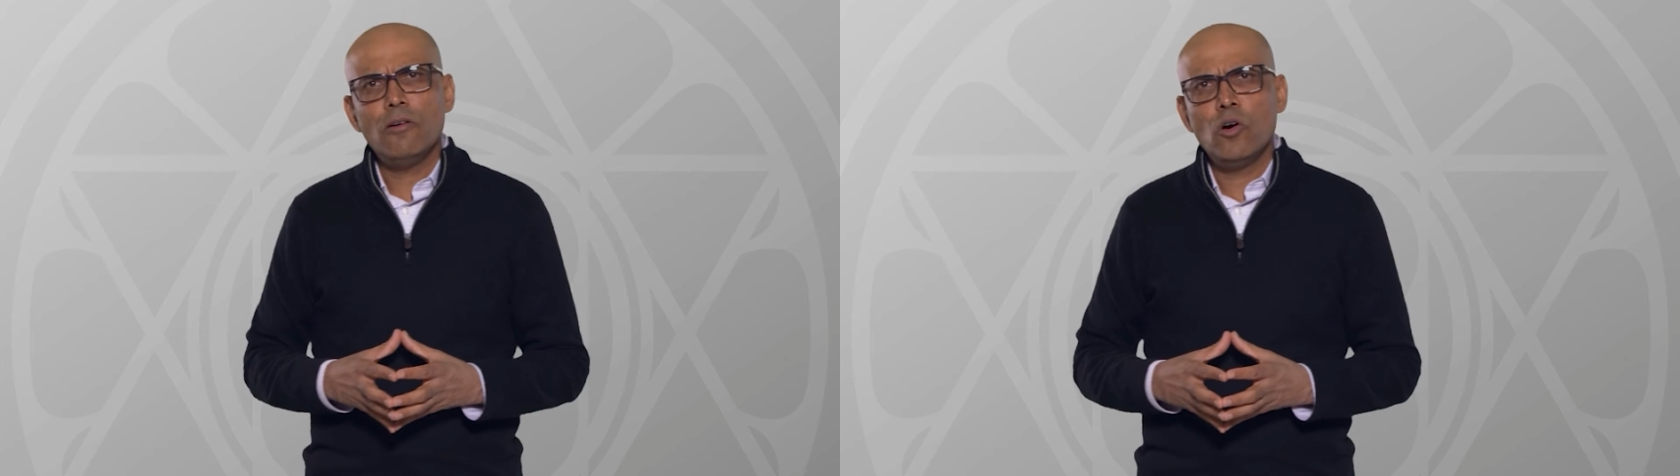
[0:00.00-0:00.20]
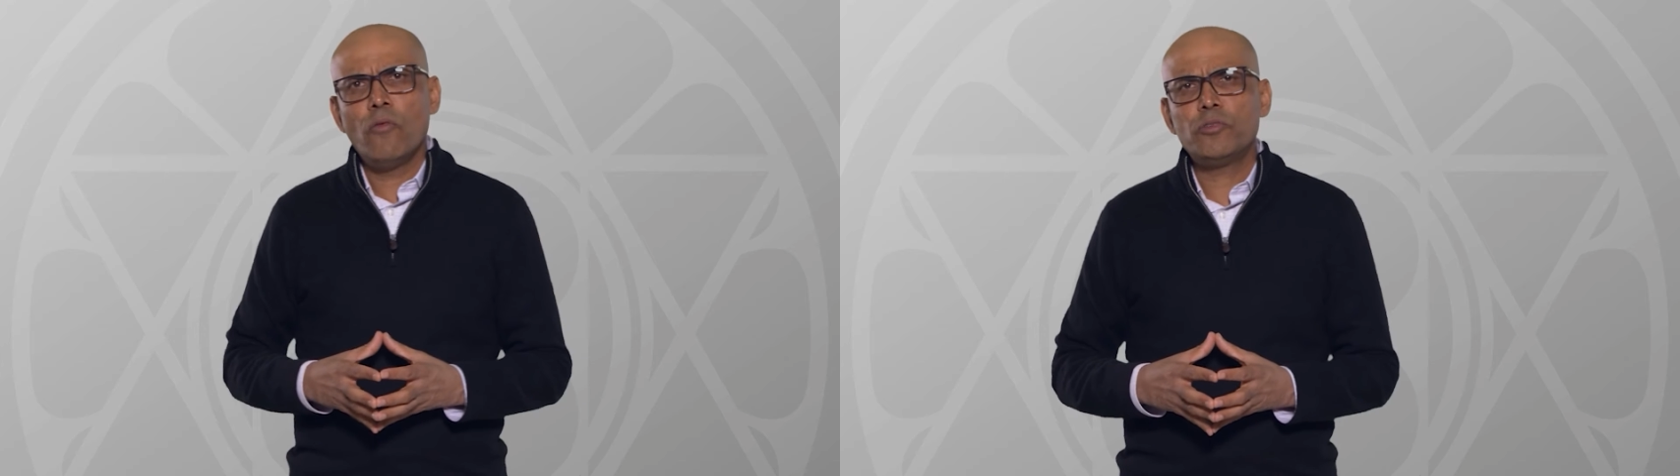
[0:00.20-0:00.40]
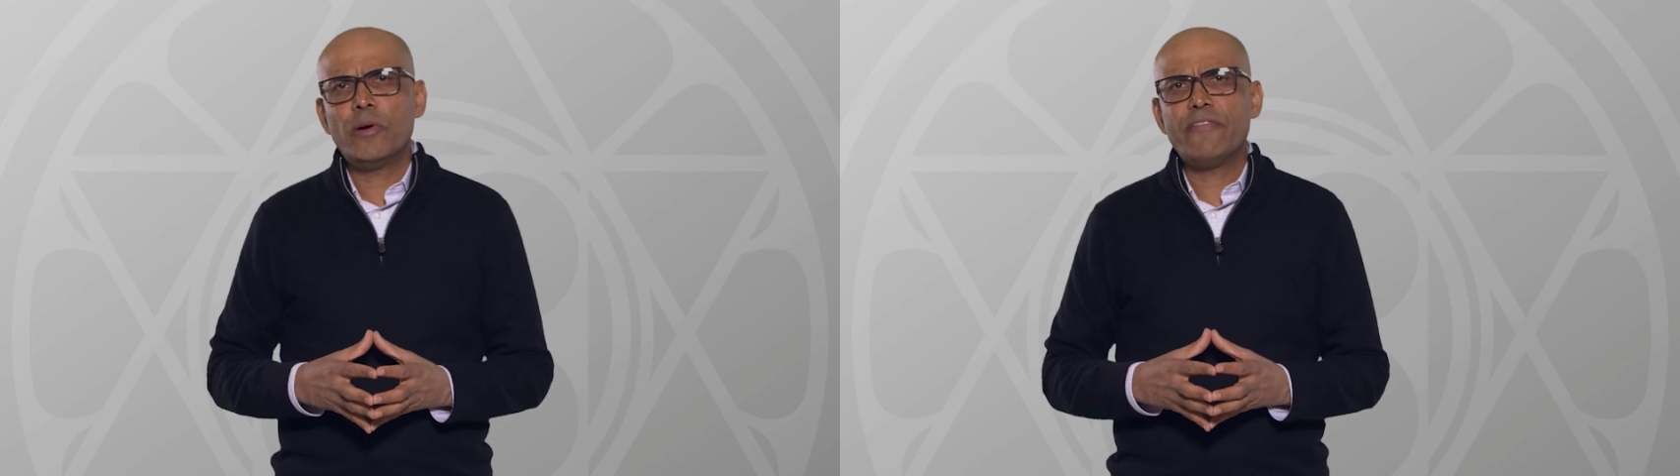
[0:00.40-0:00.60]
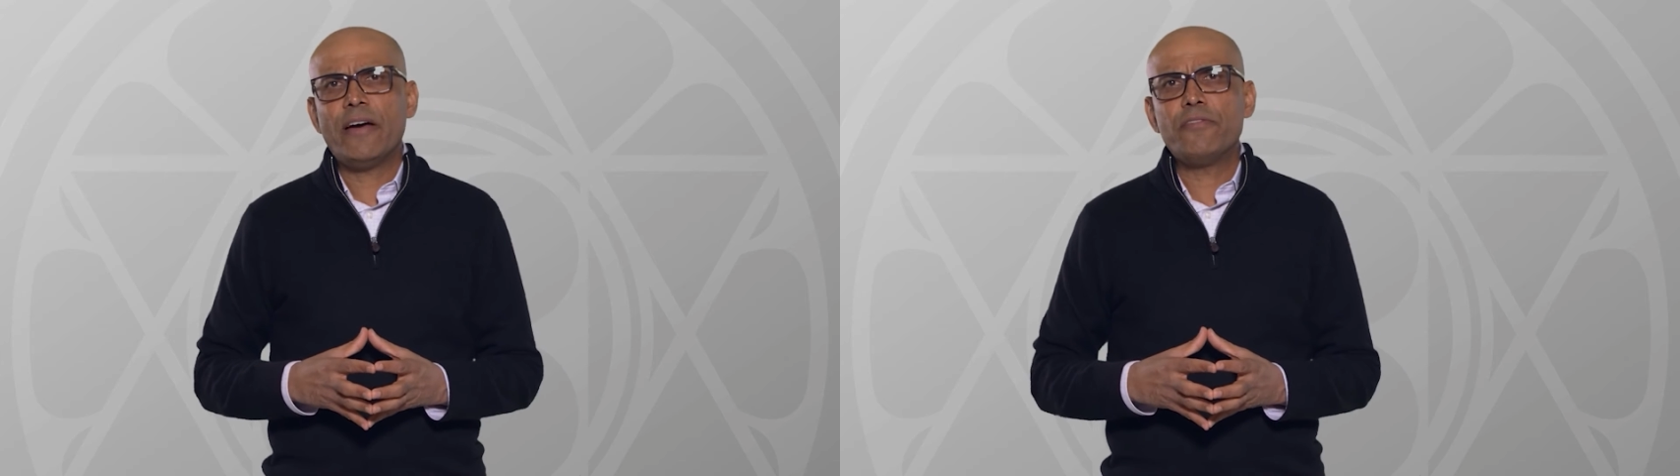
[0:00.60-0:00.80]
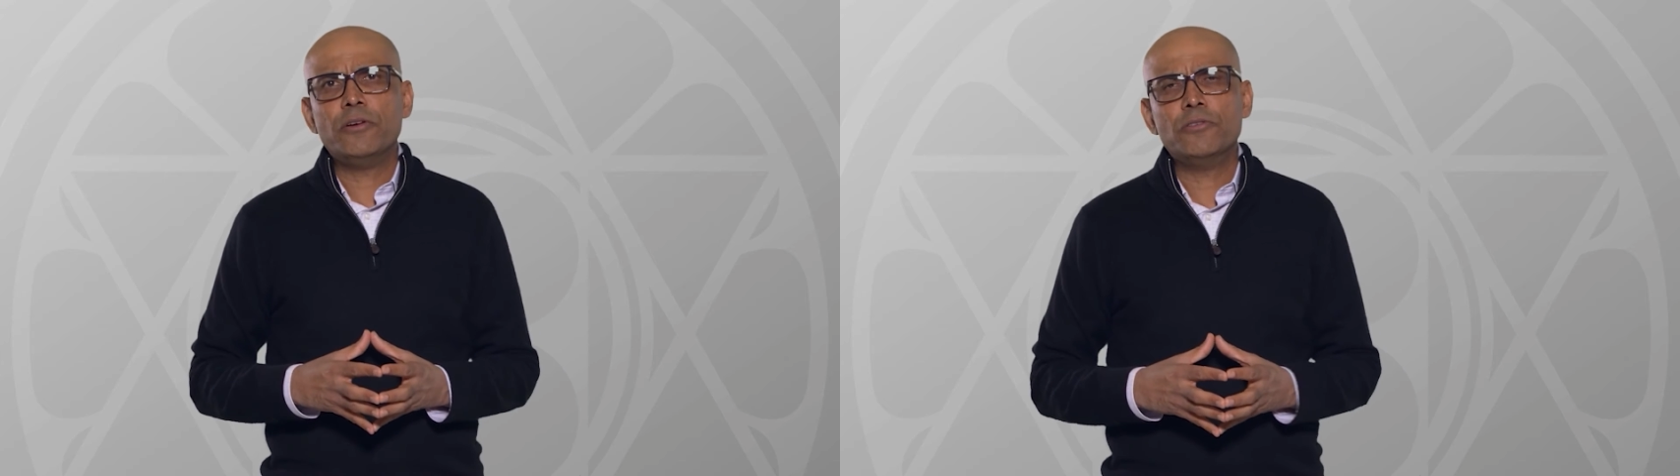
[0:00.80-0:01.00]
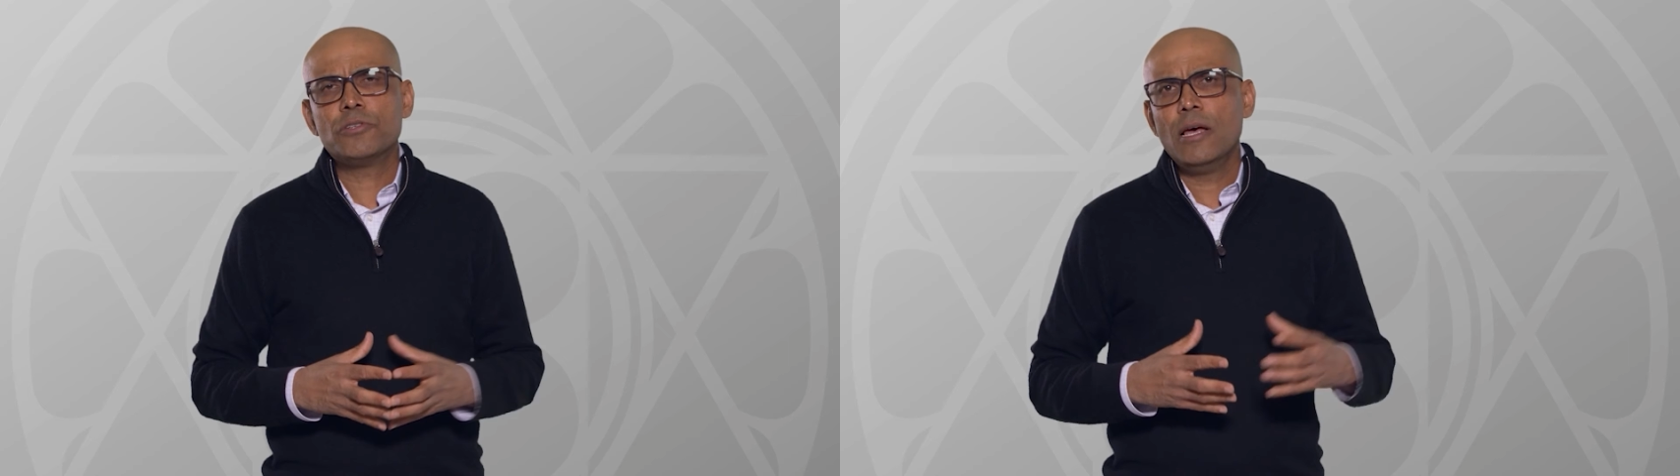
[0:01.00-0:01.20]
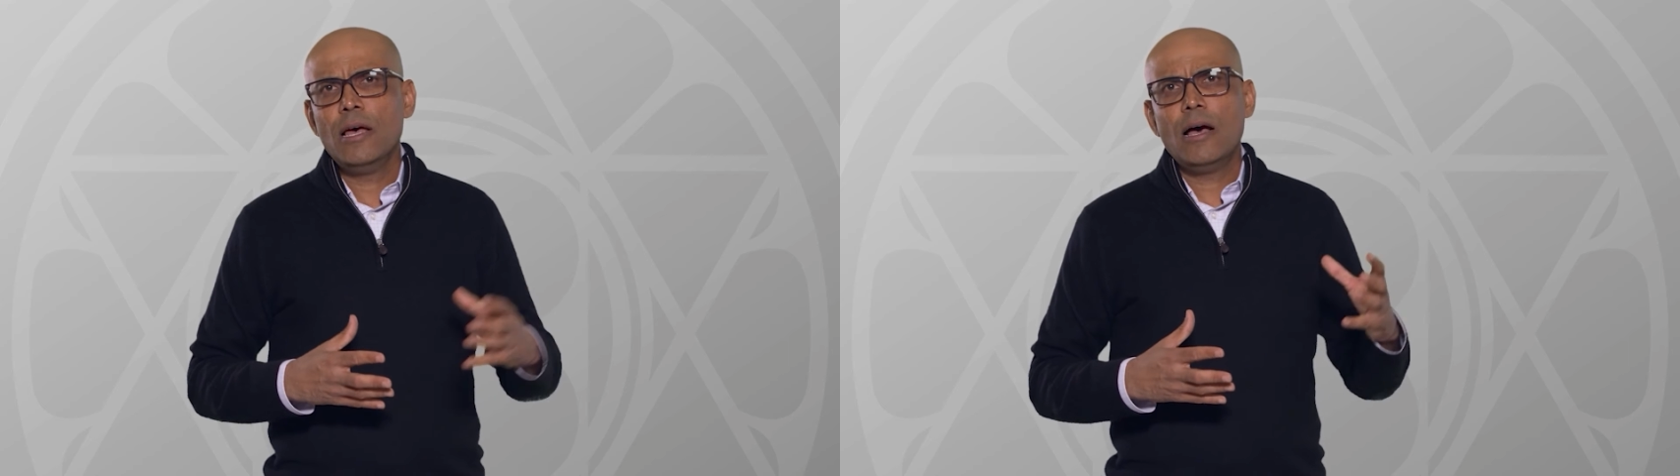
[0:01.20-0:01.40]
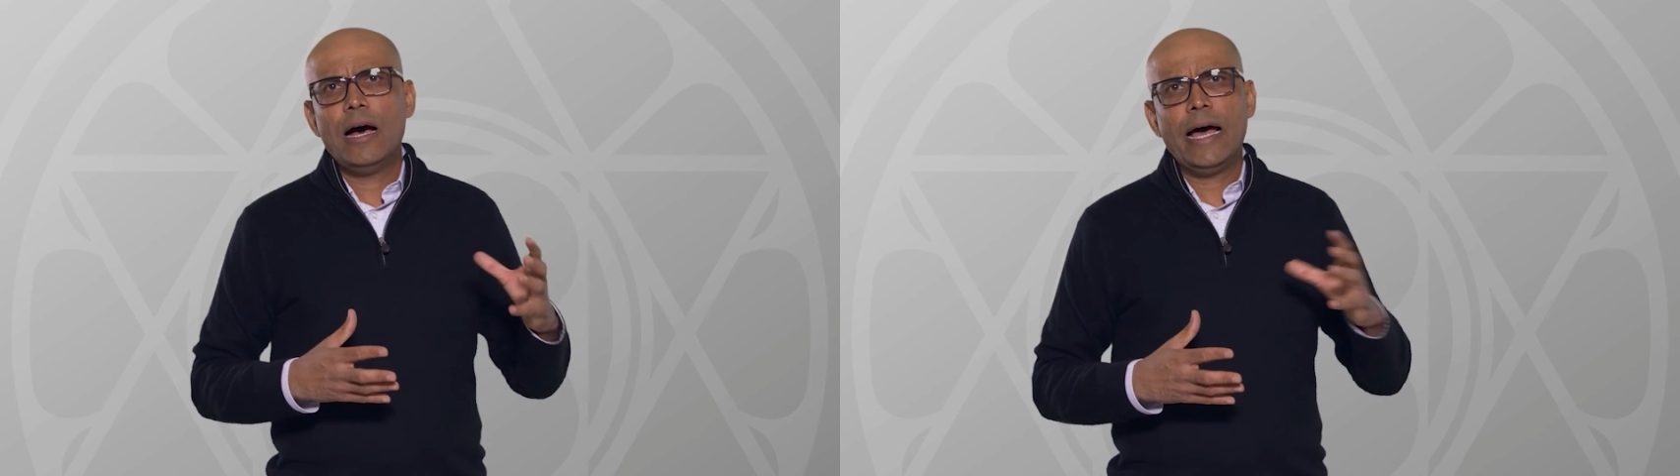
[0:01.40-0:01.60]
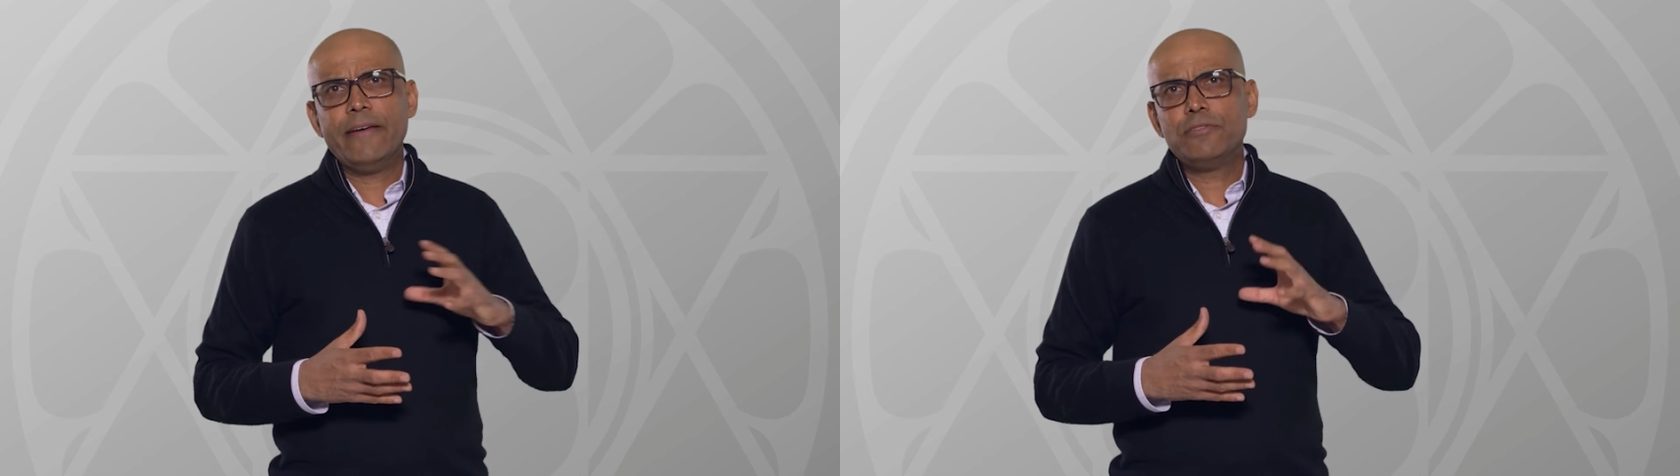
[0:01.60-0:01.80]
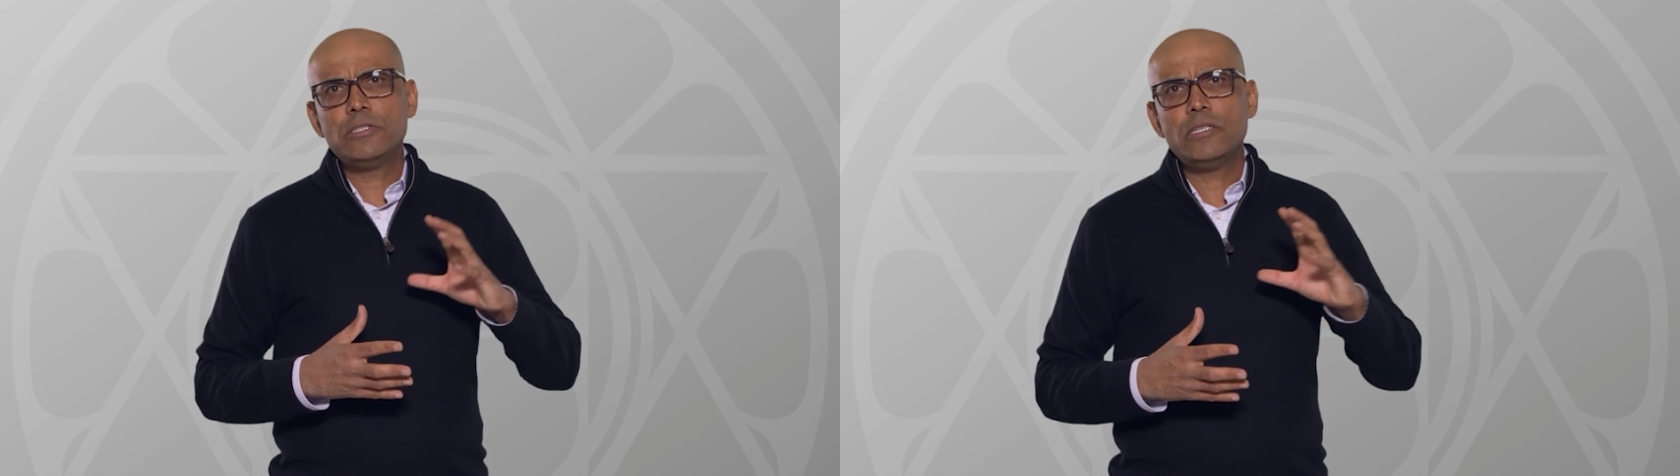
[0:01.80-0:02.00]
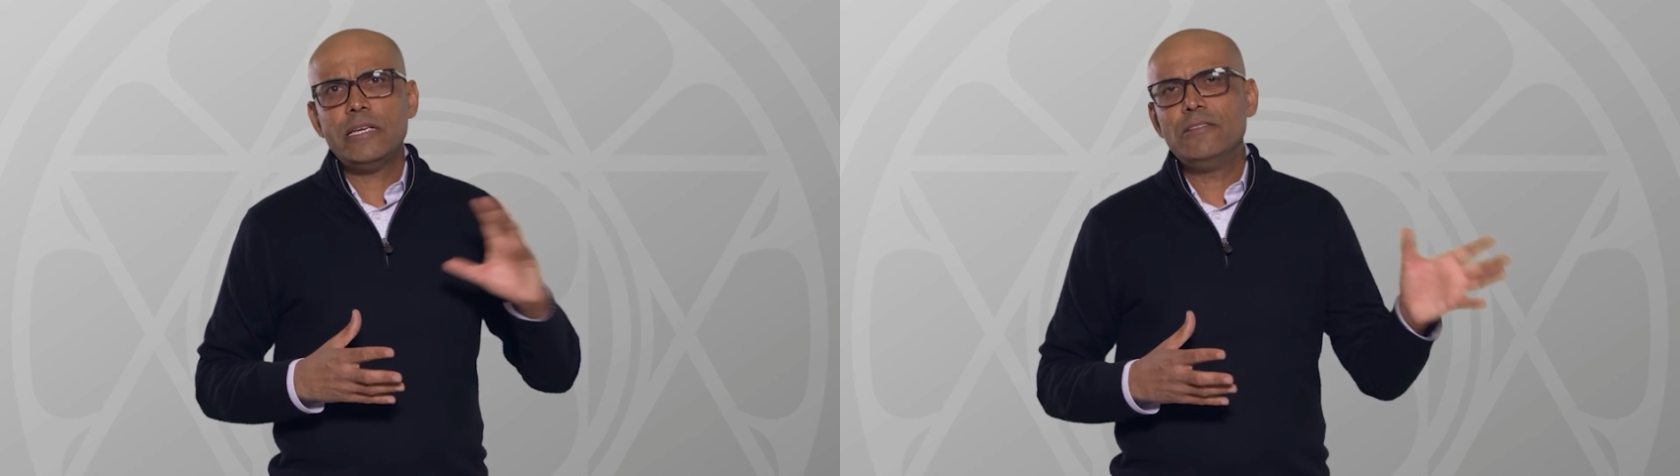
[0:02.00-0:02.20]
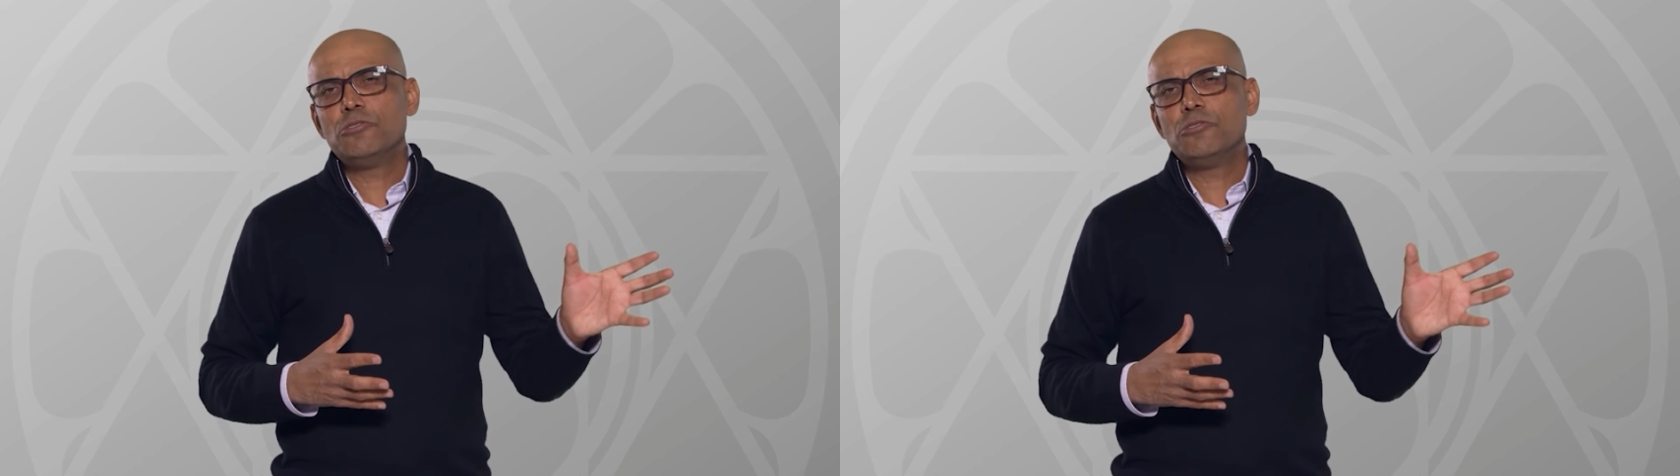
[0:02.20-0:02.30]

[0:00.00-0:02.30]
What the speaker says: Over 25 years, I have seen